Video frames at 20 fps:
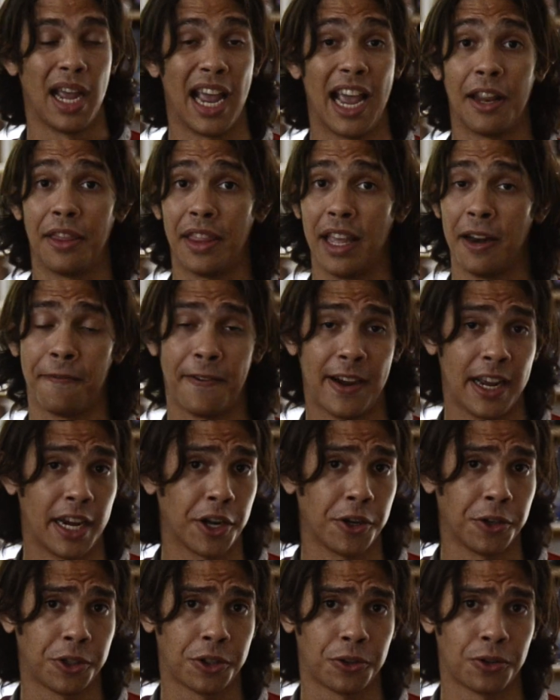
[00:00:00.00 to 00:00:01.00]
and then find a
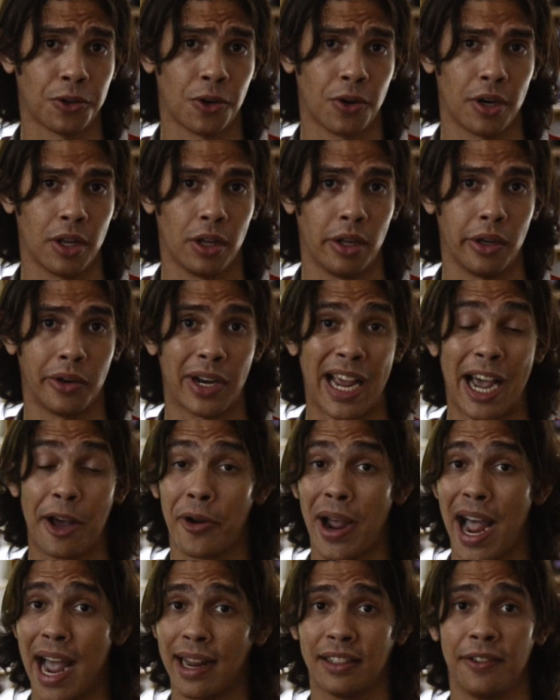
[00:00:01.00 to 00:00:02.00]
good tutorial on how
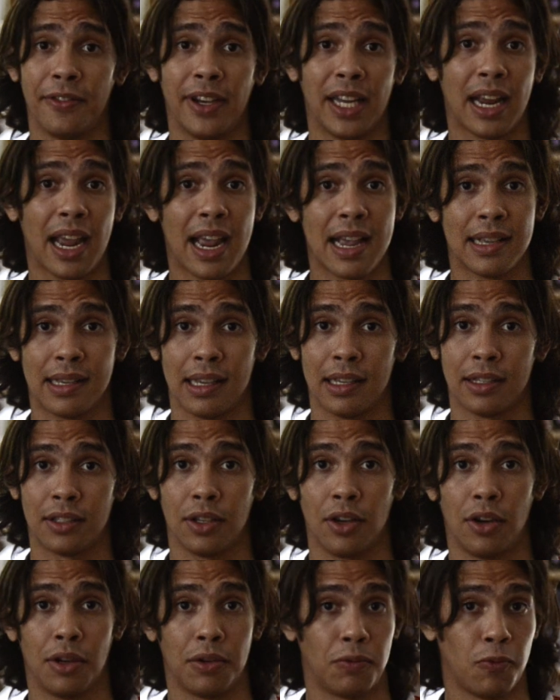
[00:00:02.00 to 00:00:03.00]
to activate ACES
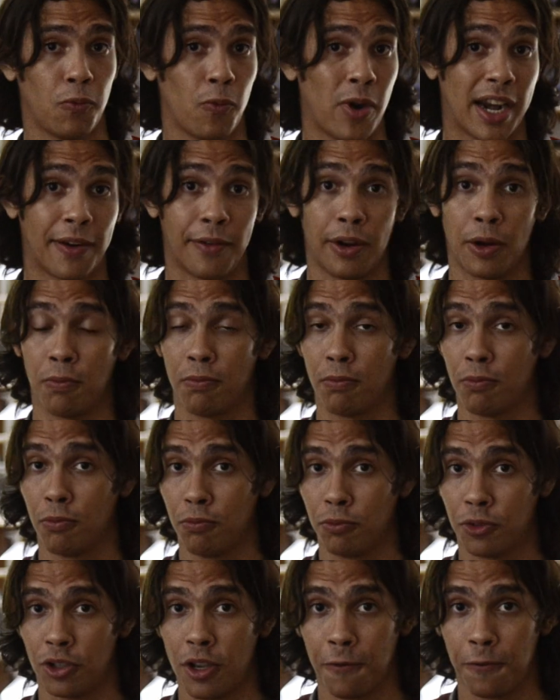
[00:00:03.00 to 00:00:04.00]
on whatever
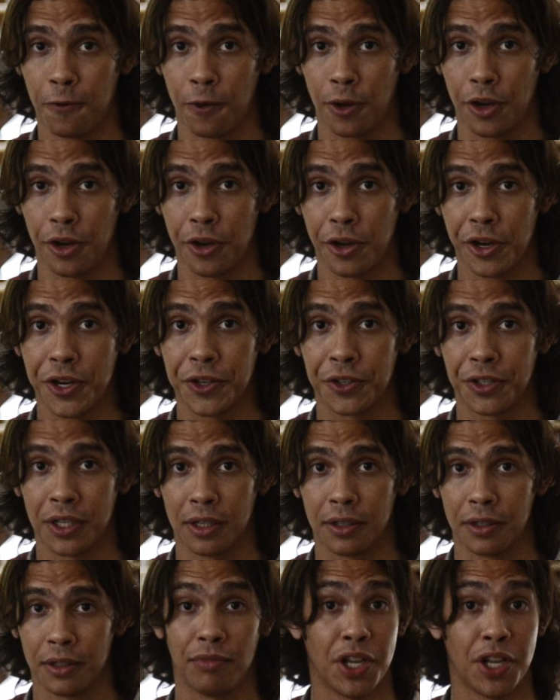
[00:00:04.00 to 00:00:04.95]
software you're using.